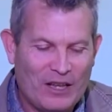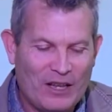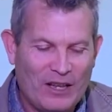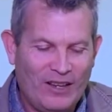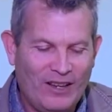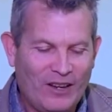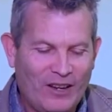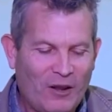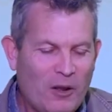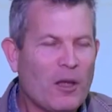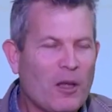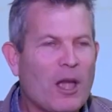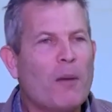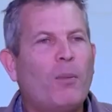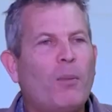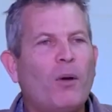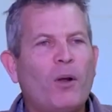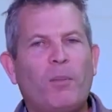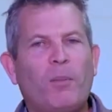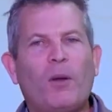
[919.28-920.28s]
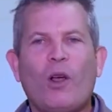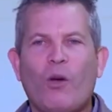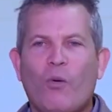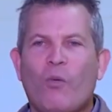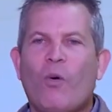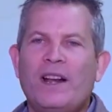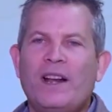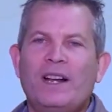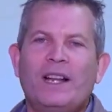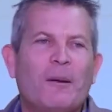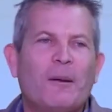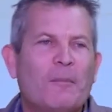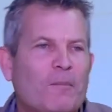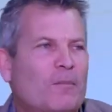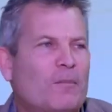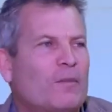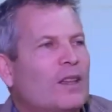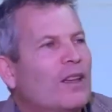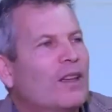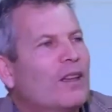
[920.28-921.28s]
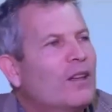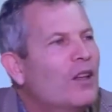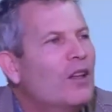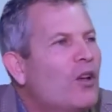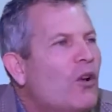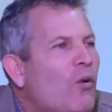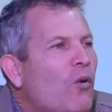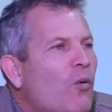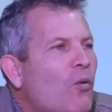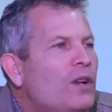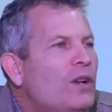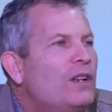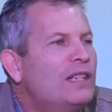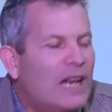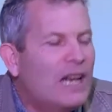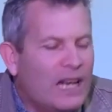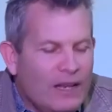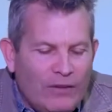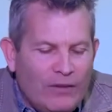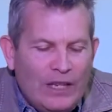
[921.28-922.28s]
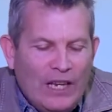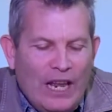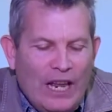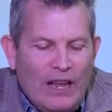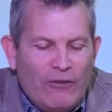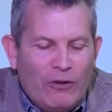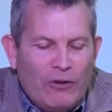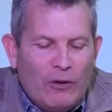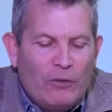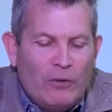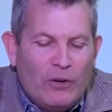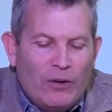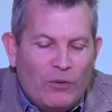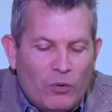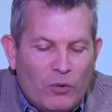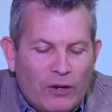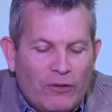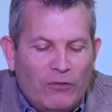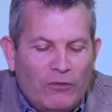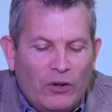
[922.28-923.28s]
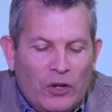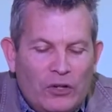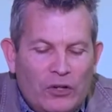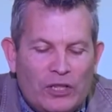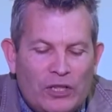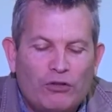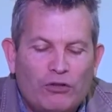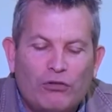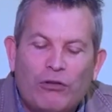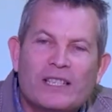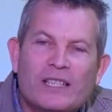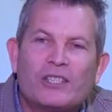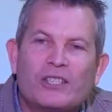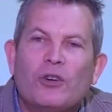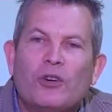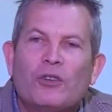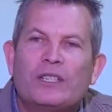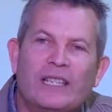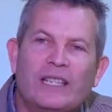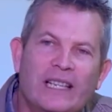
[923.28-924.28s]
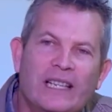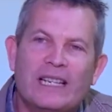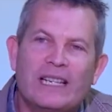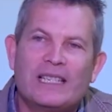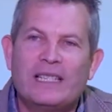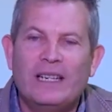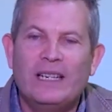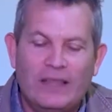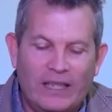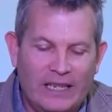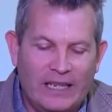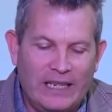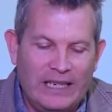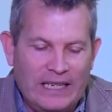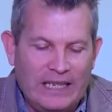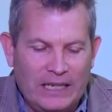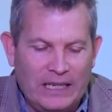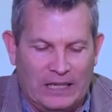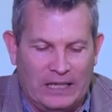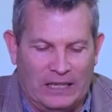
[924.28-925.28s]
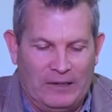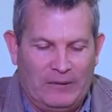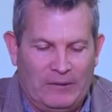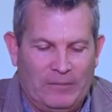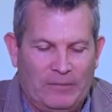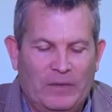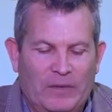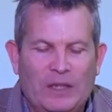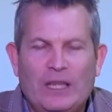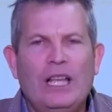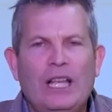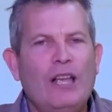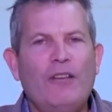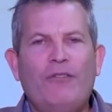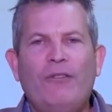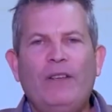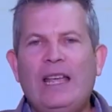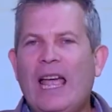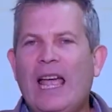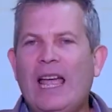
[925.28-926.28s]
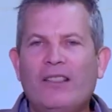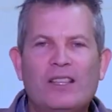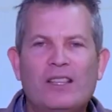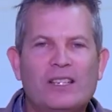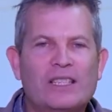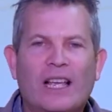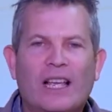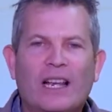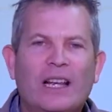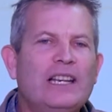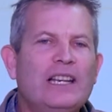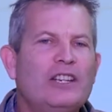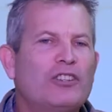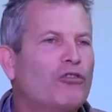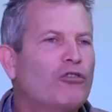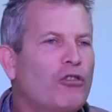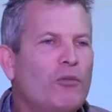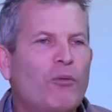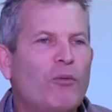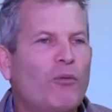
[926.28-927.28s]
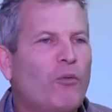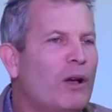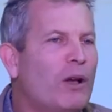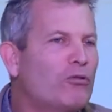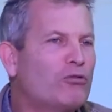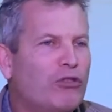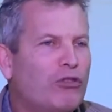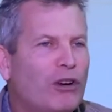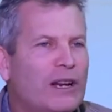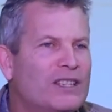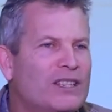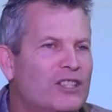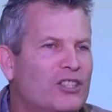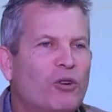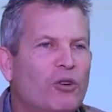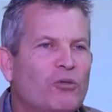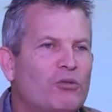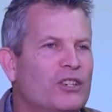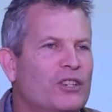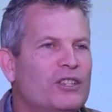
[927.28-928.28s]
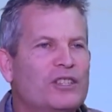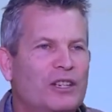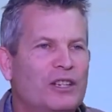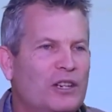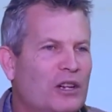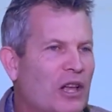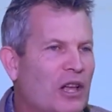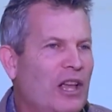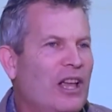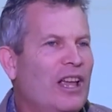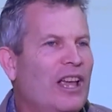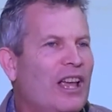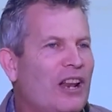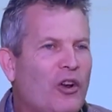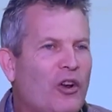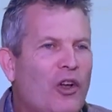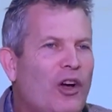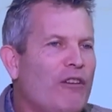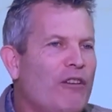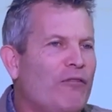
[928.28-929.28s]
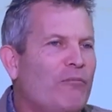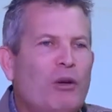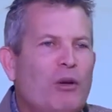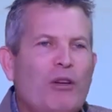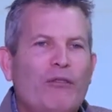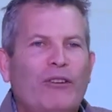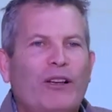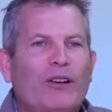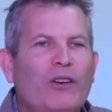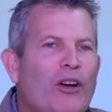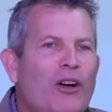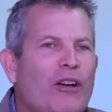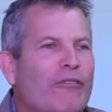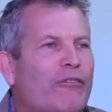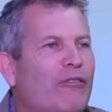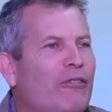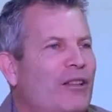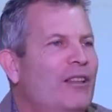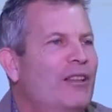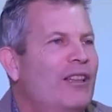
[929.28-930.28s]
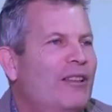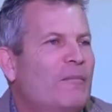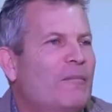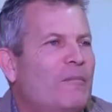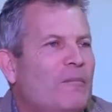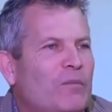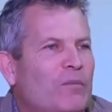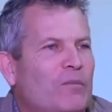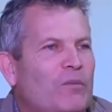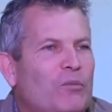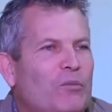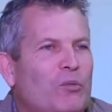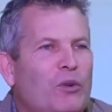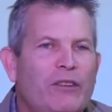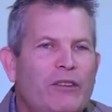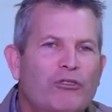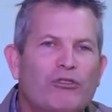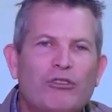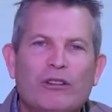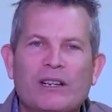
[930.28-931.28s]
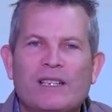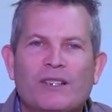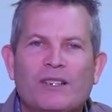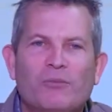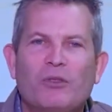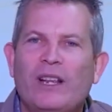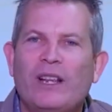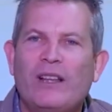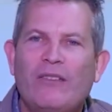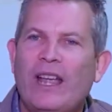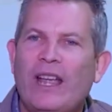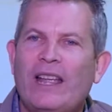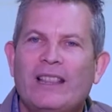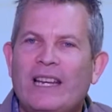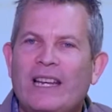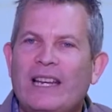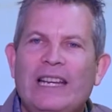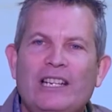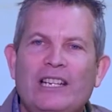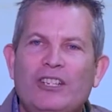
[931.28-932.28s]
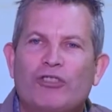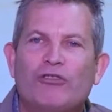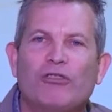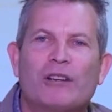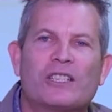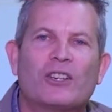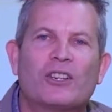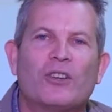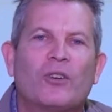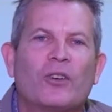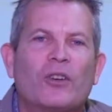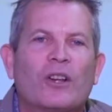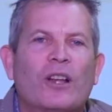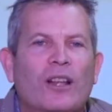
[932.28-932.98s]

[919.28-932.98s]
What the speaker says: You know, but I wonder, would David would have learned to trust God to the extent that he did if he had this elite group of well-trained soldiers and a life, perfect life? Would he have had the need to trust God?